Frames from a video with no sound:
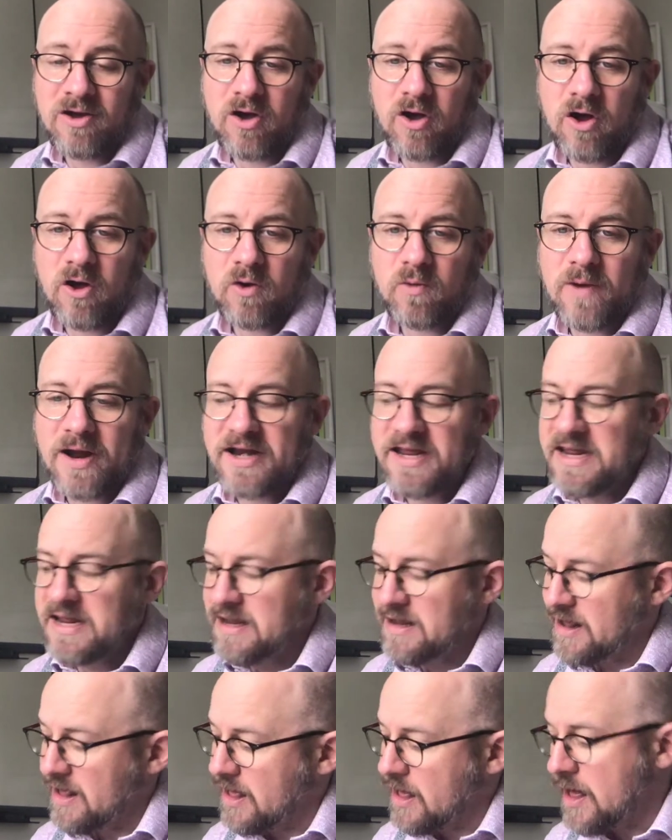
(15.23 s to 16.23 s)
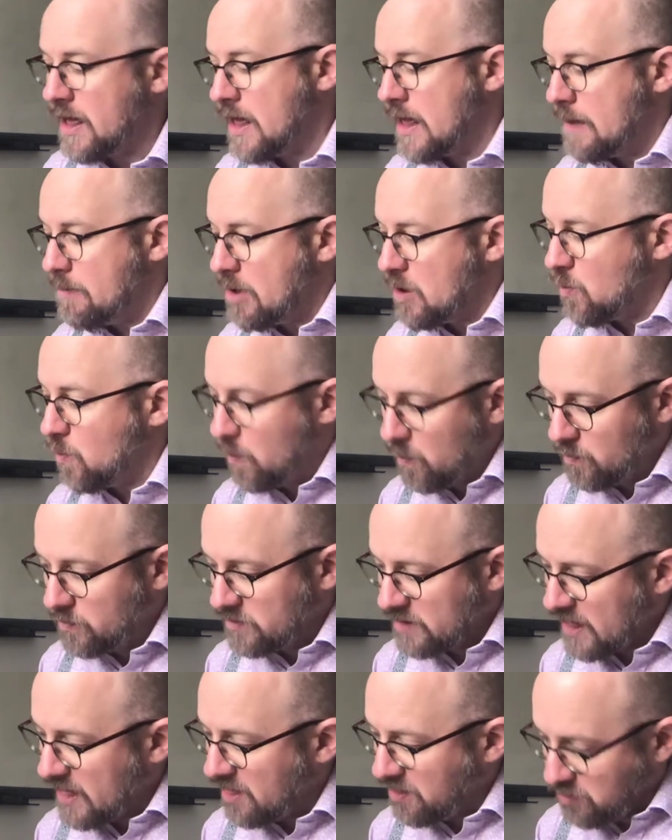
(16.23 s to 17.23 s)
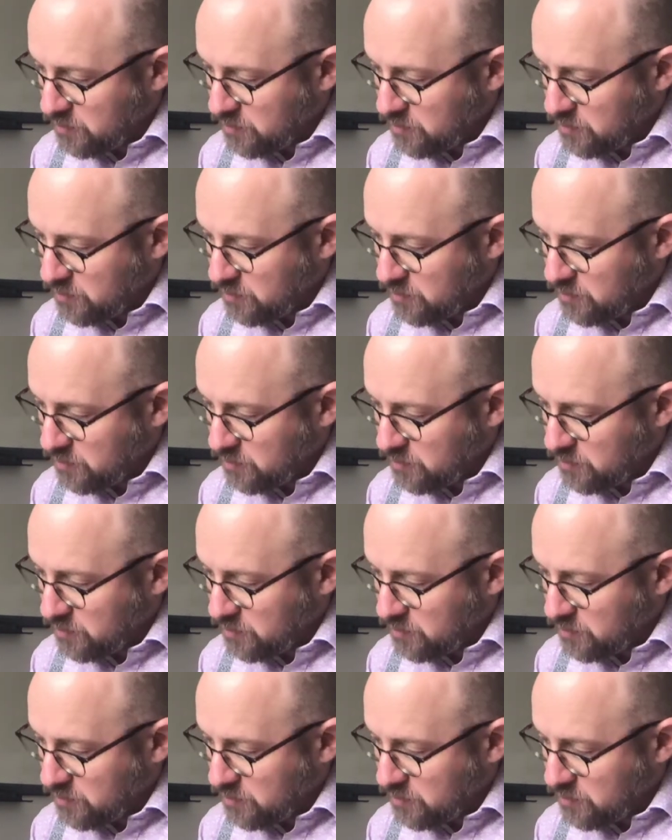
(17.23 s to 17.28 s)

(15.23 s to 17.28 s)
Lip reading: already. I won't tell